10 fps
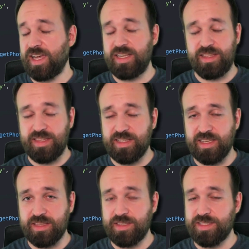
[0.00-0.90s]
anything
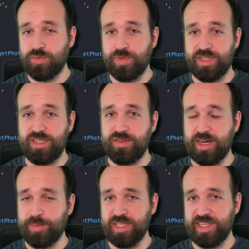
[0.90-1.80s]
like this within your
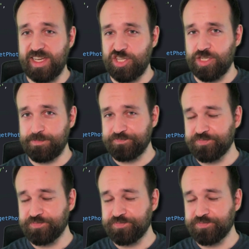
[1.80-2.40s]
application.